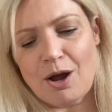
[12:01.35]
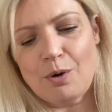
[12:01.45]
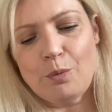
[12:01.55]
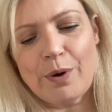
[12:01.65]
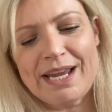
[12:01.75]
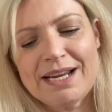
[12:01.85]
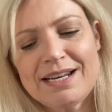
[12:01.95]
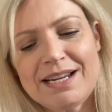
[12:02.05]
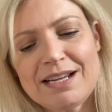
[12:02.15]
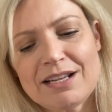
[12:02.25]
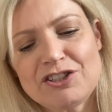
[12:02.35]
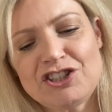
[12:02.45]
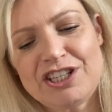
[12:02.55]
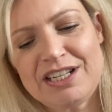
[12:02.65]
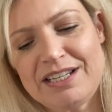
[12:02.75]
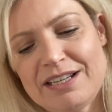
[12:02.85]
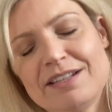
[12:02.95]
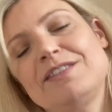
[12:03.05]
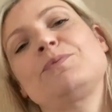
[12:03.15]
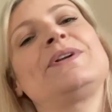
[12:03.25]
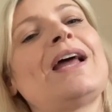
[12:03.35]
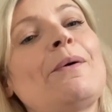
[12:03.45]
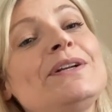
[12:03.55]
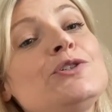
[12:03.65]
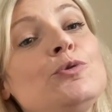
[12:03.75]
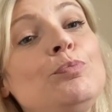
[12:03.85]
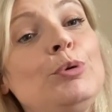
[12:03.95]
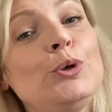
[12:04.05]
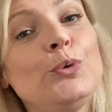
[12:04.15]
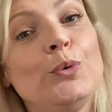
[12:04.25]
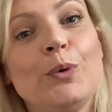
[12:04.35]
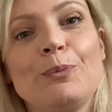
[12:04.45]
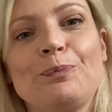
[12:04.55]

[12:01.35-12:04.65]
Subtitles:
Awakening Genius. We're now into blue.